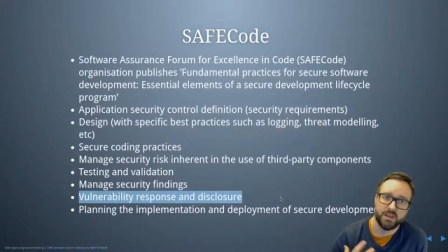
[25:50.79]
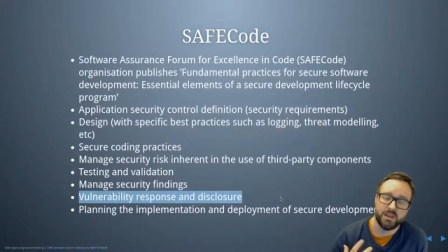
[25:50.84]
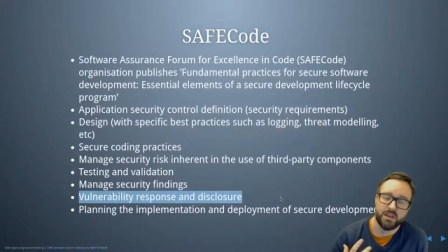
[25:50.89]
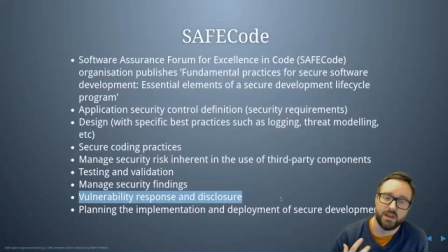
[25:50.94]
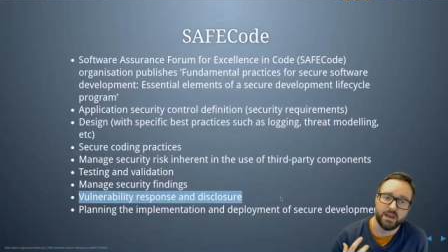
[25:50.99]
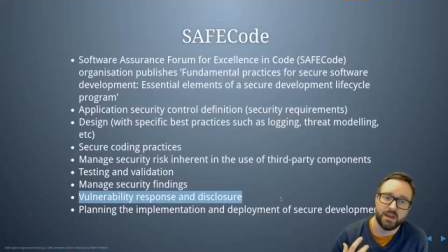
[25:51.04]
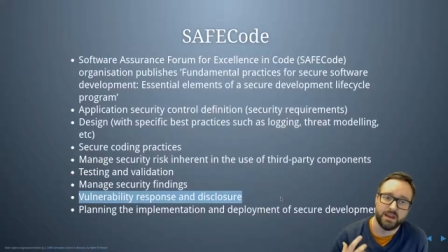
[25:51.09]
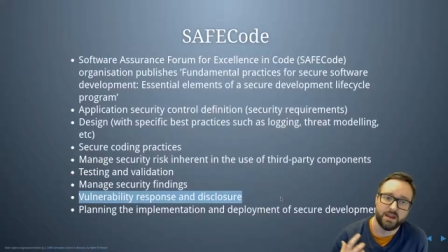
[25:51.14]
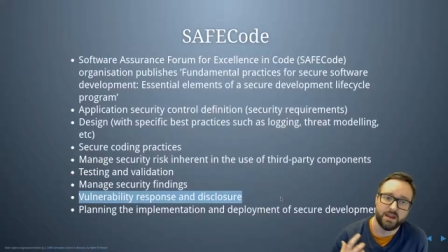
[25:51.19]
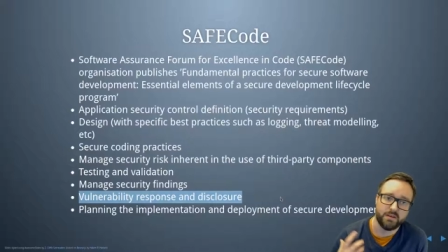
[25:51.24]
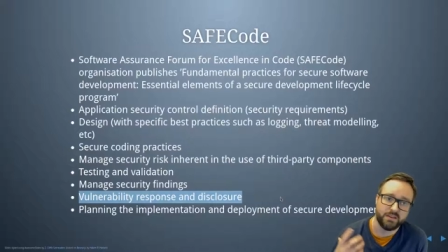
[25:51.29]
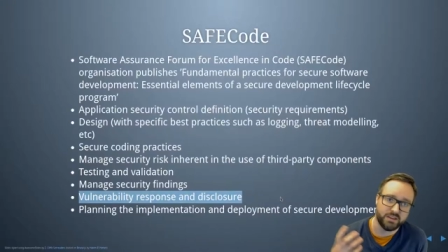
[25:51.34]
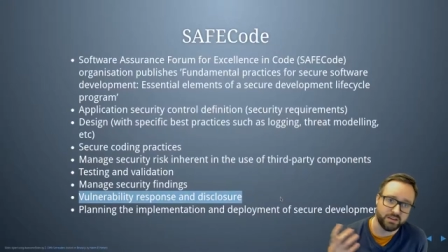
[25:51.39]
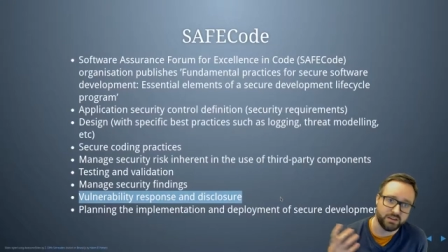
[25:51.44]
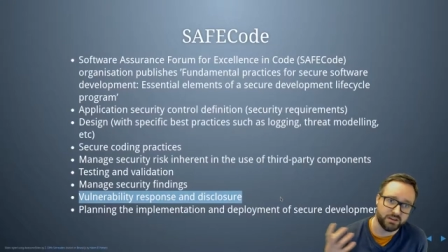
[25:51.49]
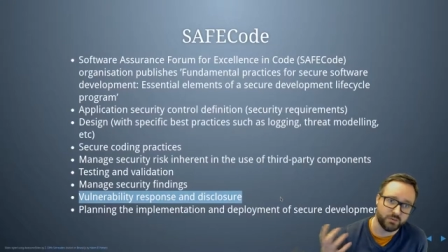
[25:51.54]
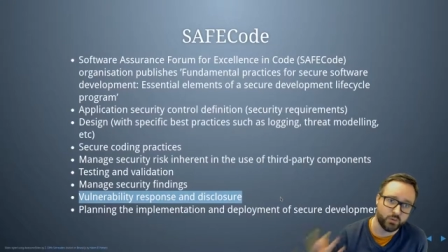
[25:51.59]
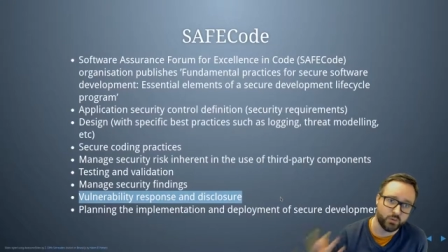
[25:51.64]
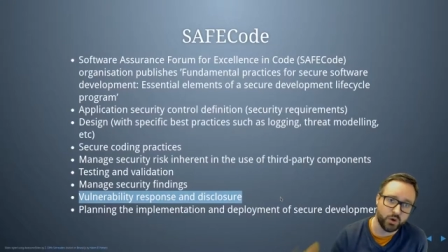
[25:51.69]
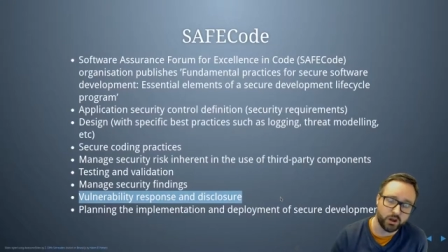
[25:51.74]
And how are you going to
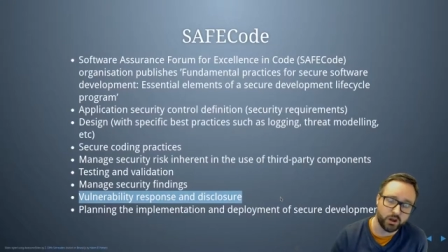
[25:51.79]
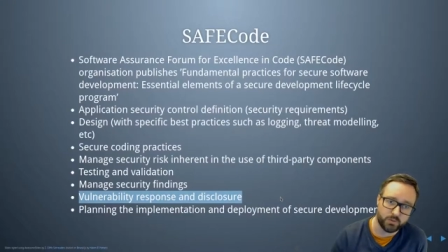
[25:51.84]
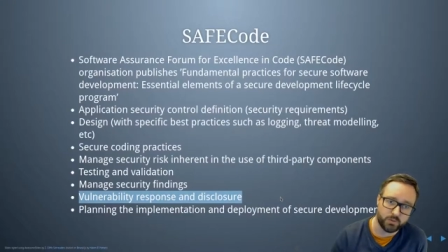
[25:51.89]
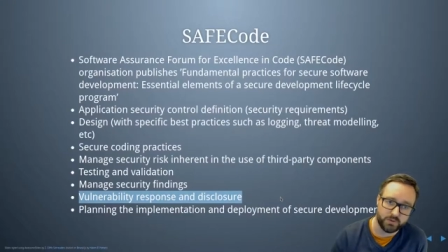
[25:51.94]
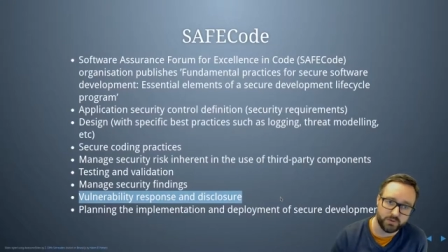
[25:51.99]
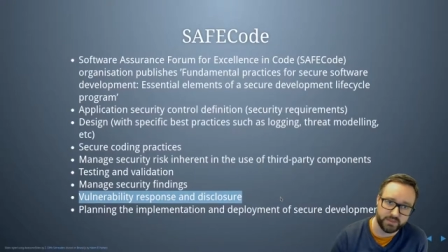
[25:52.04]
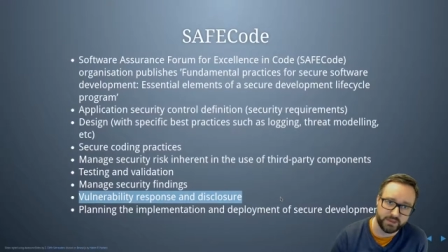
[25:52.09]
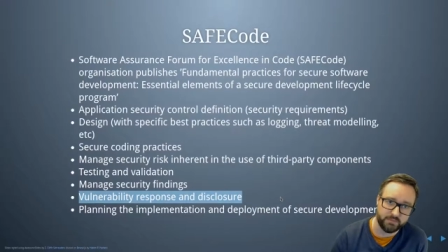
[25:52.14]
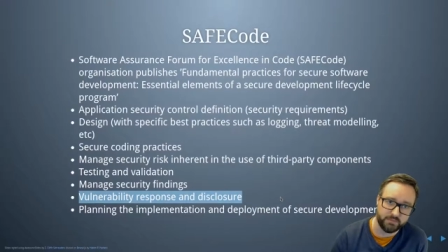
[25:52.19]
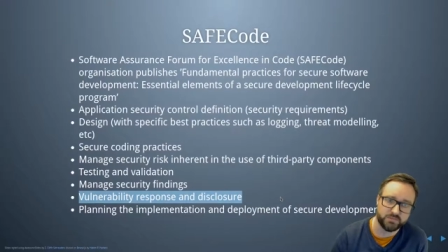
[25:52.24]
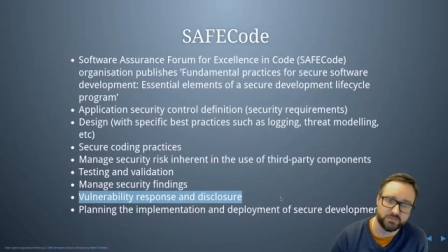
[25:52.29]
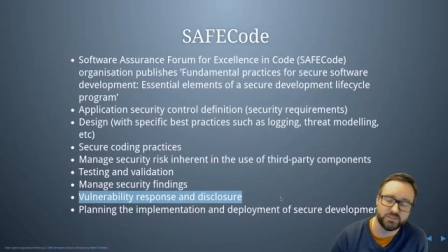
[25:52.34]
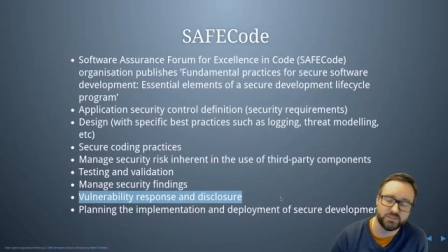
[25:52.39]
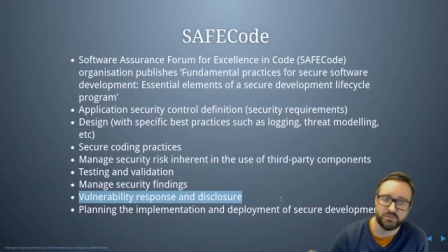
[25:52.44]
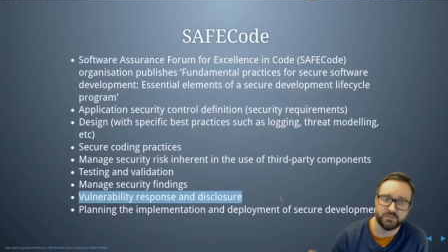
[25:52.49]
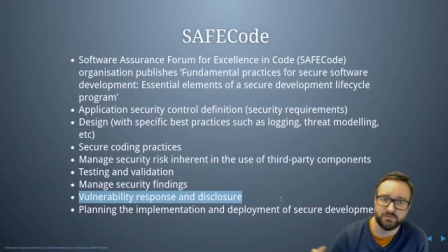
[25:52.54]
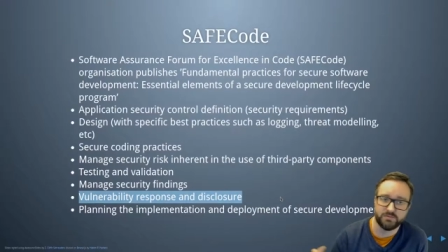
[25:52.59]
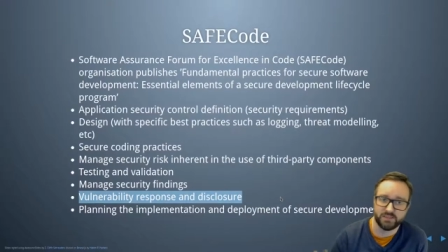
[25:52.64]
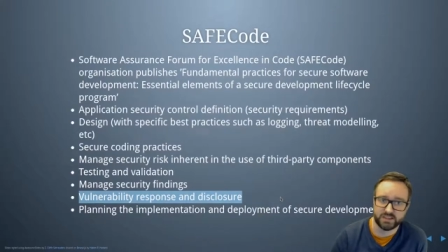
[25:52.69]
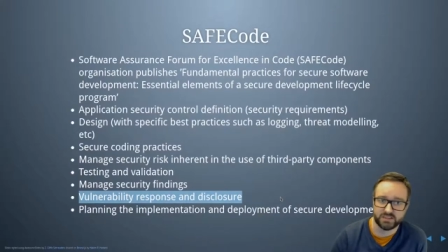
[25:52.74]
work with them to
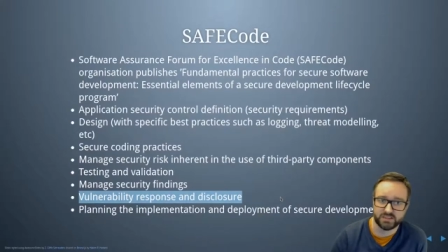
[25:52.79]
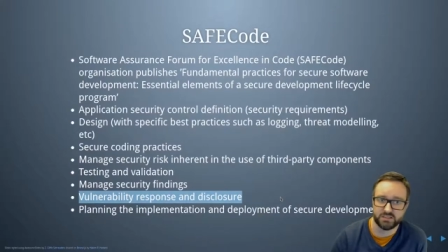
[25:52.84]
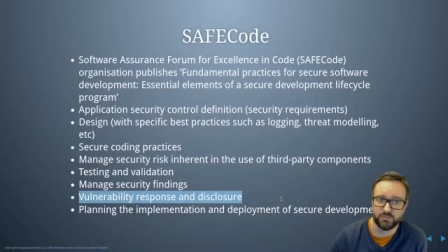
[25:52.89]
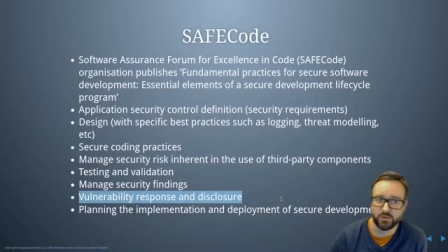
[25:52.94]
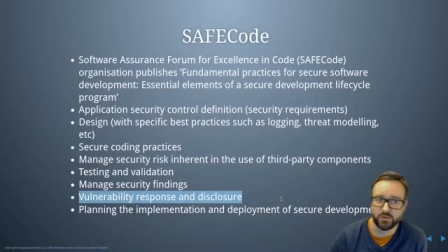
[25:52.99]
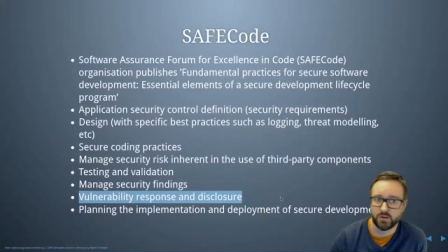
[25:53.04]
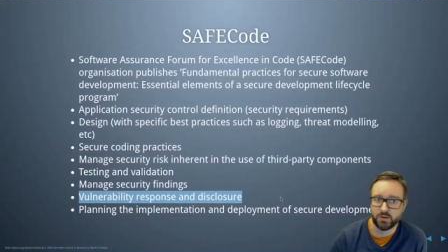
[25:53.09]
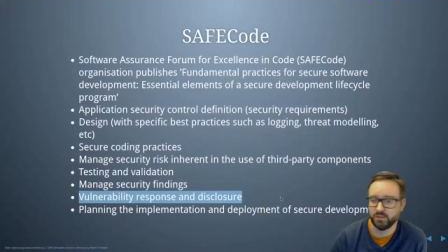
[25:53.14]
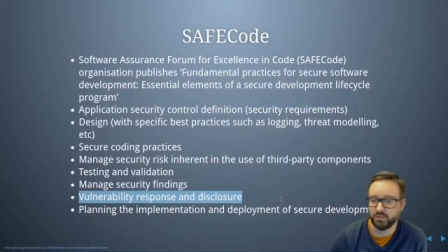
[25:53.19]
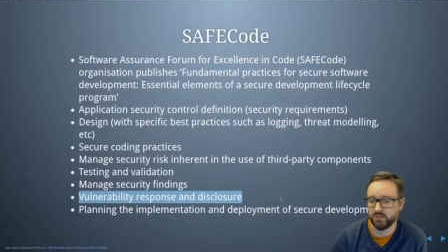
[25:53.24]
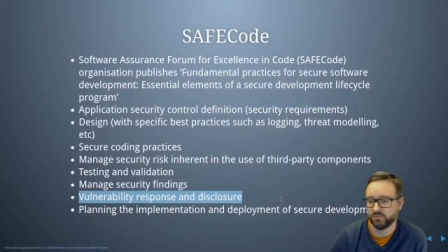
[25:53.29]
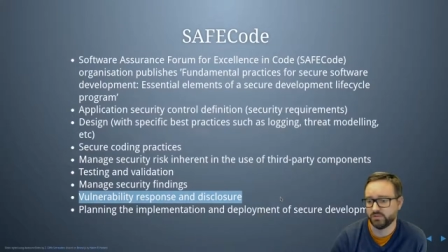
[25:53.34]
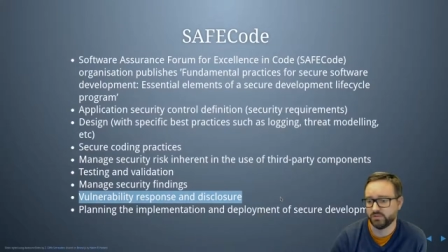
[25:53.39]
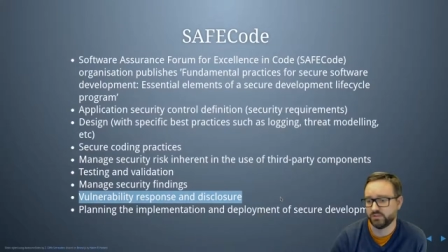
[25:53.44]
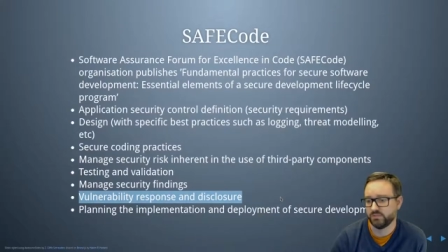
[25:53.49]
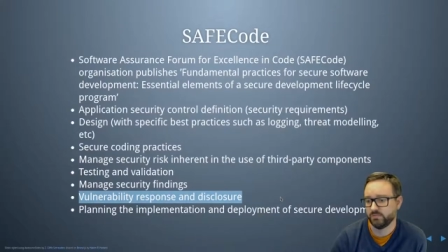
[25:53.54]
fix the problems?